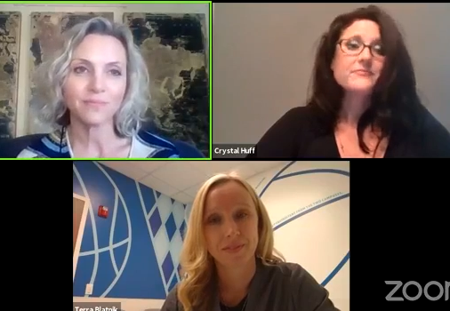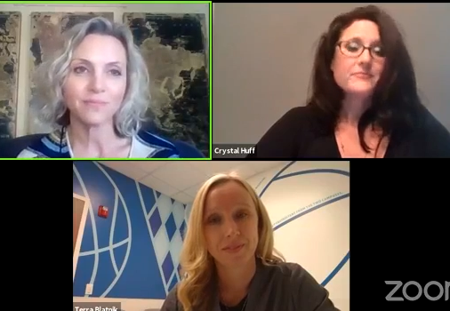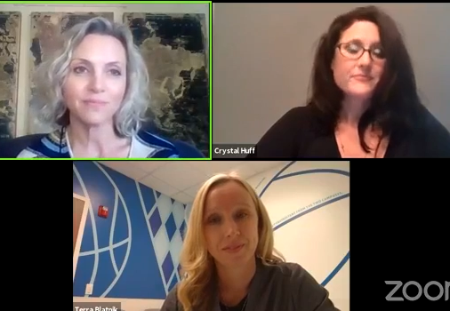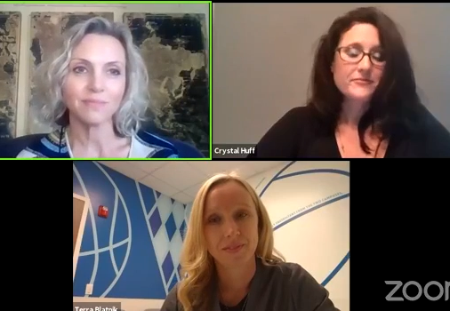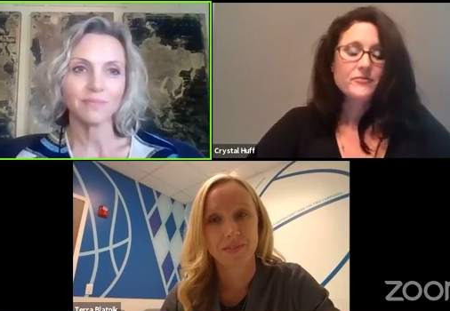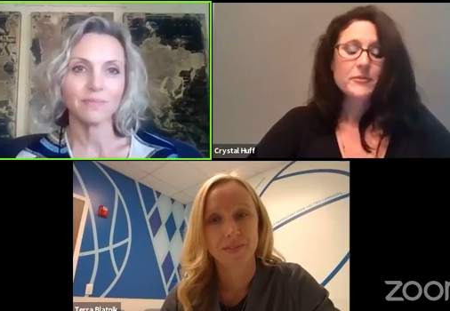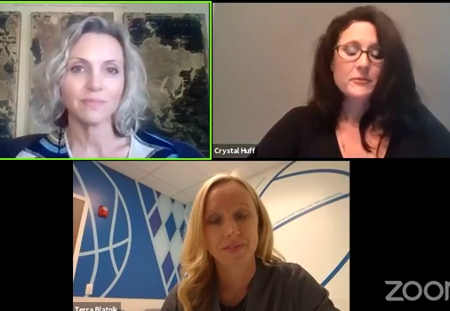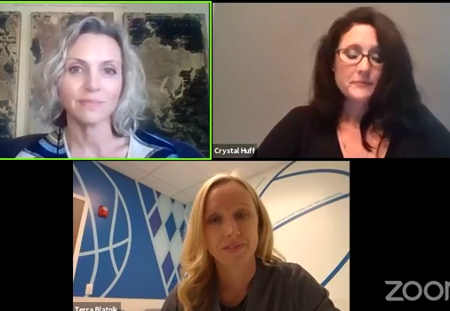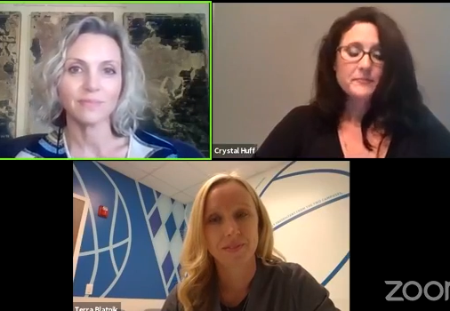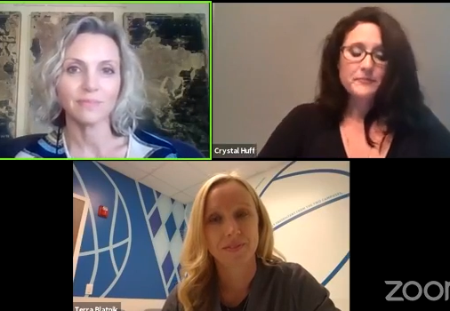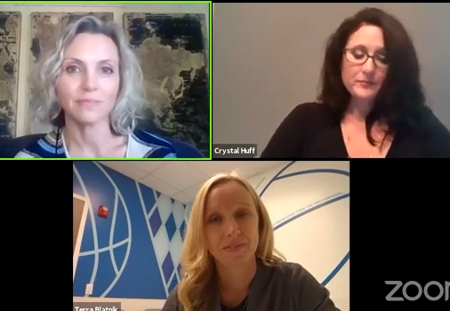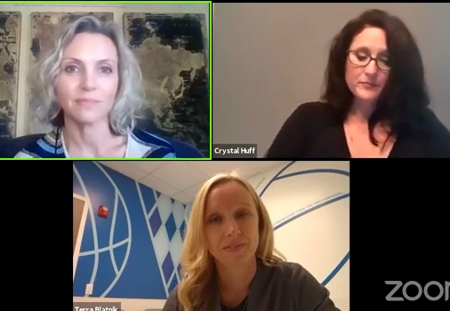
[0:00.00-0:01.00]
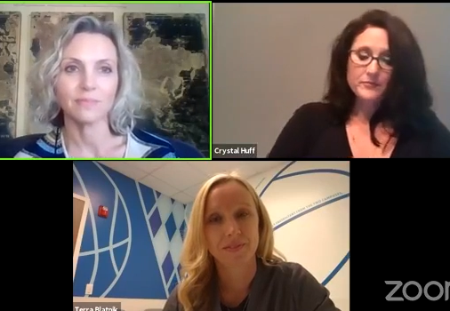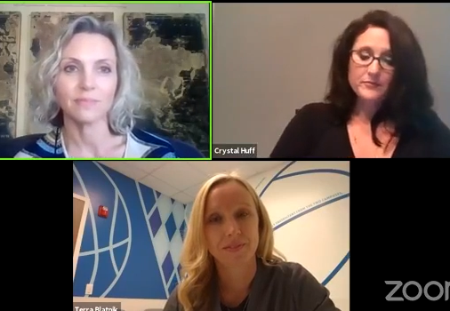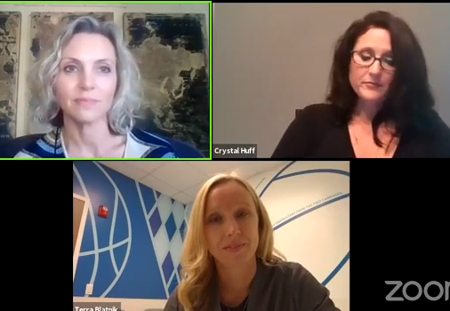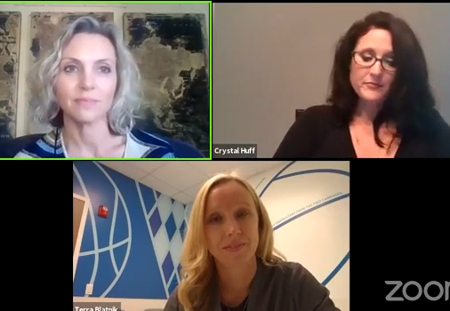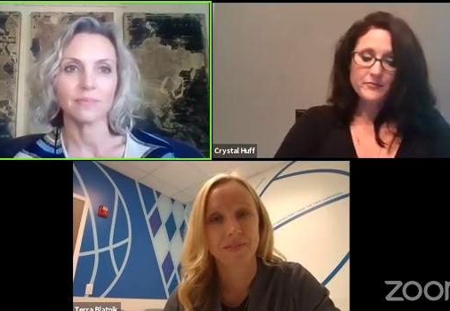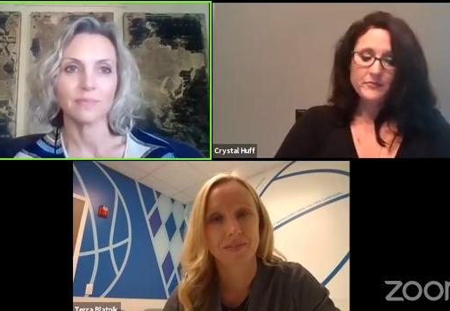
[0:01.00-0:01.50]

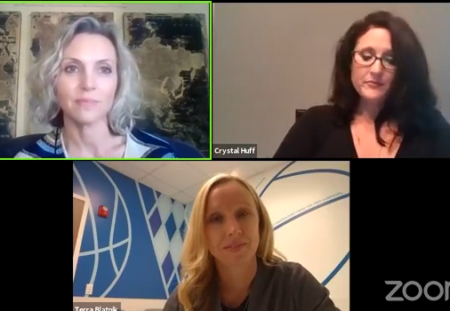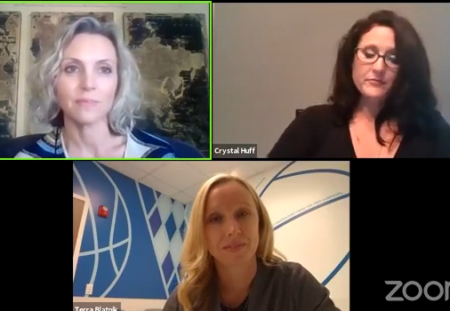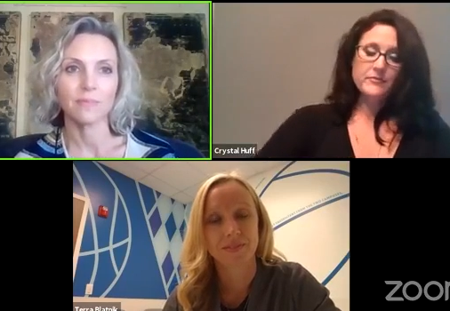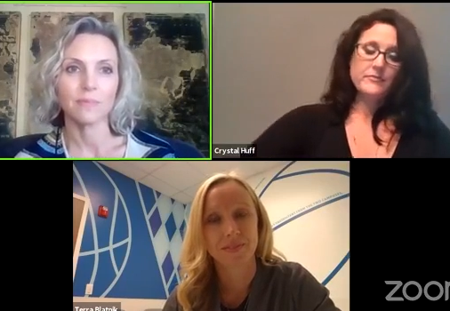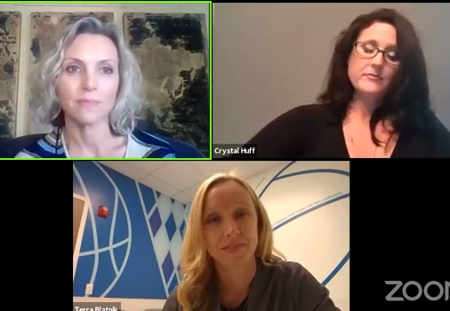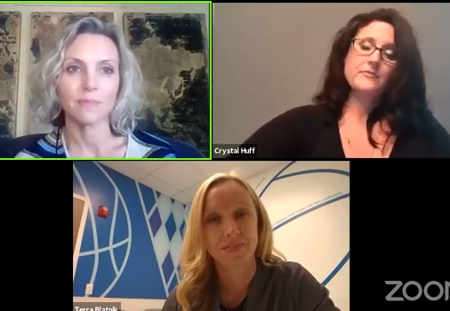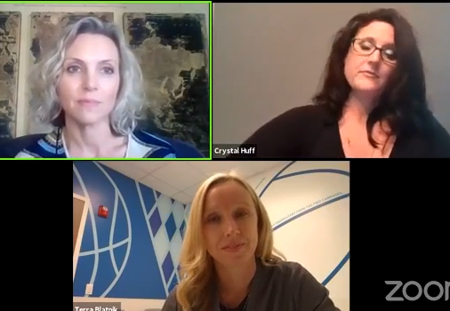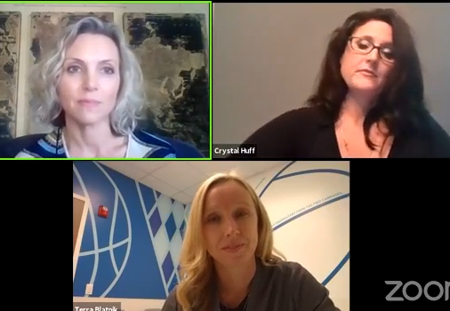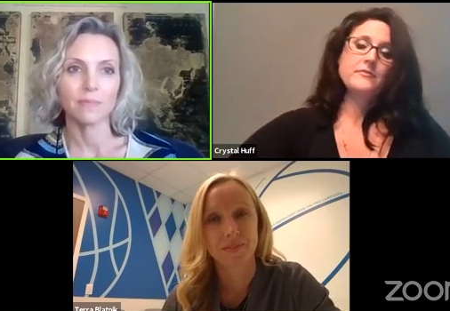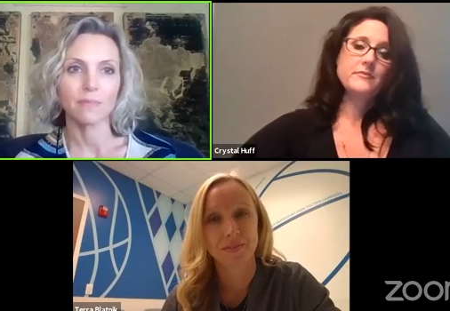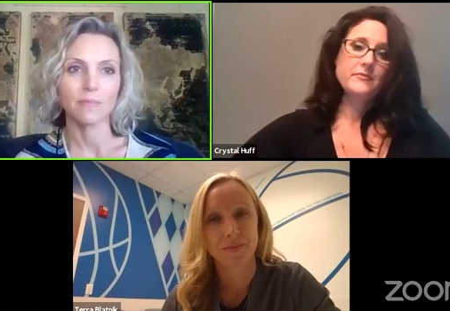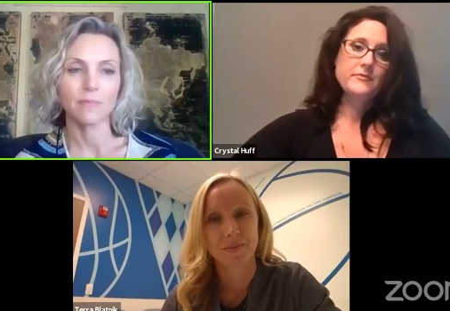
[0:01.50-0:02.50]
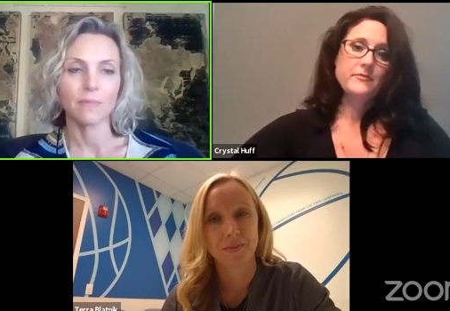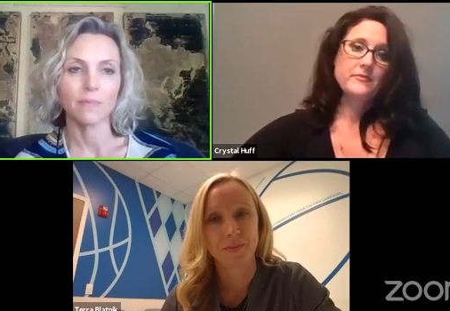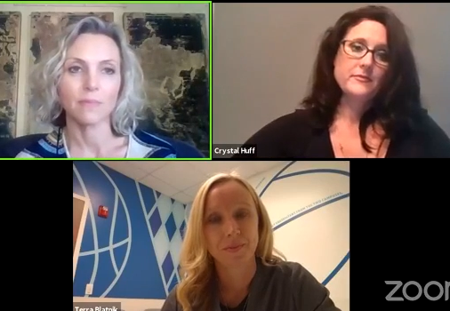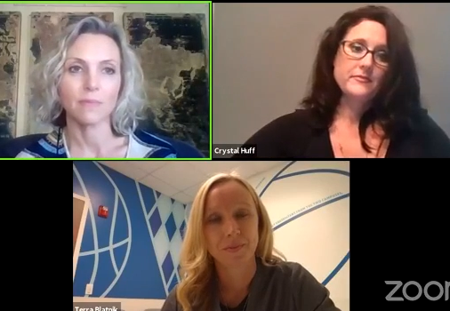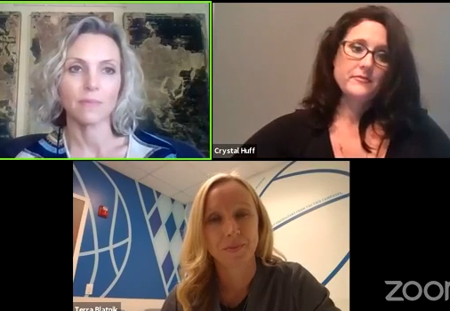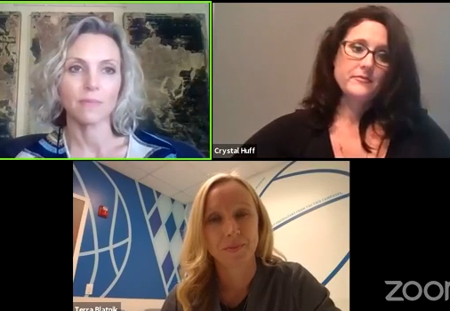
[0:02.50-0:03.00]

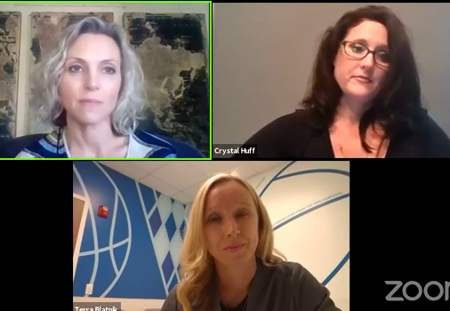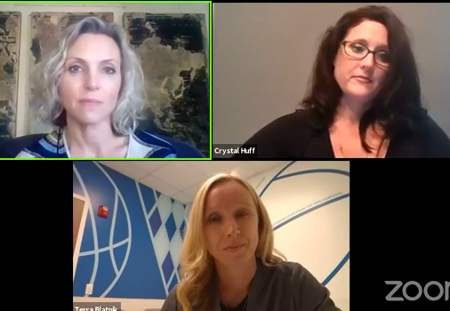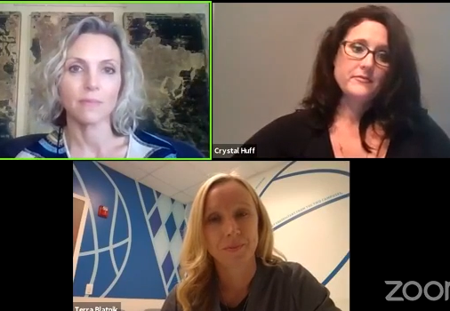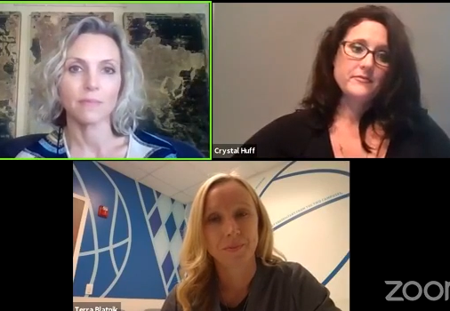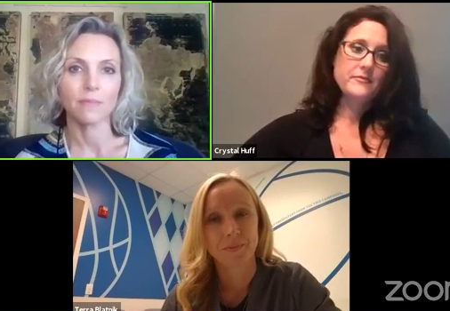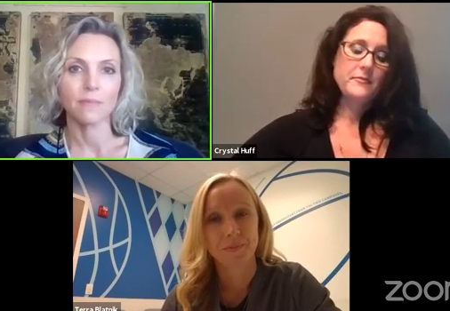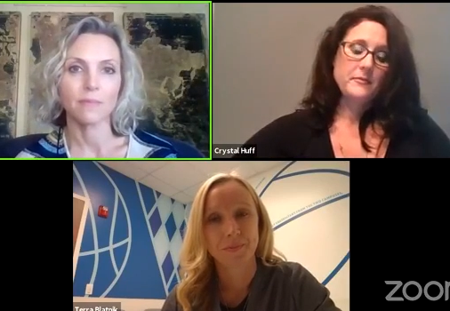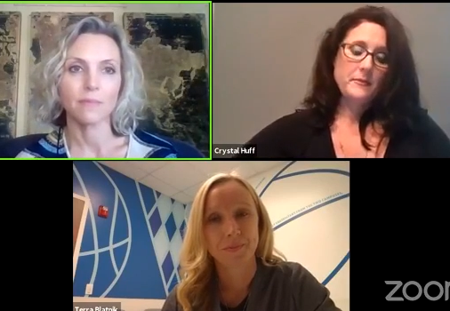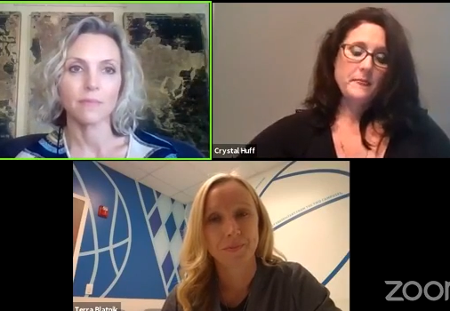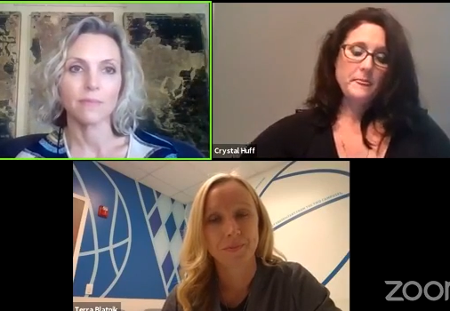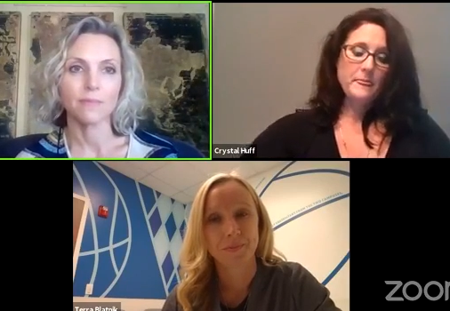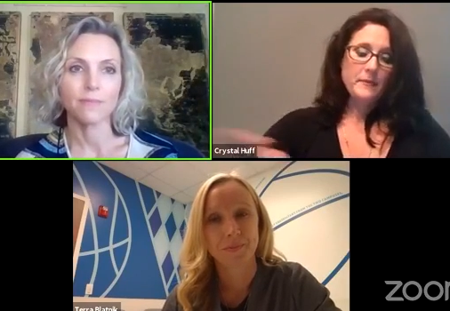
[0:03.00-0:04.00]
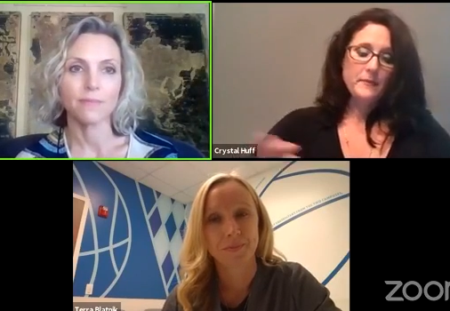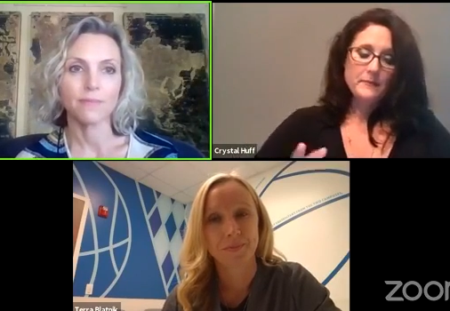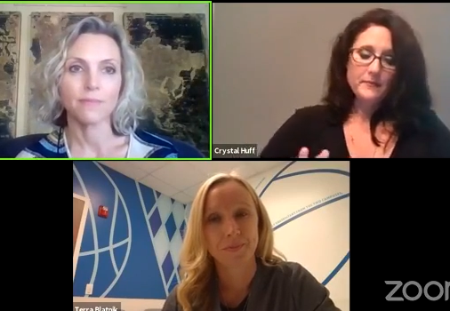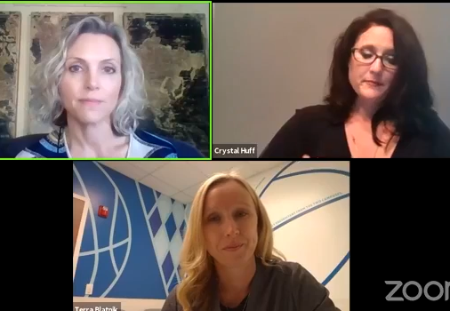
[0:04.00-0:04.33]
(no one is talking)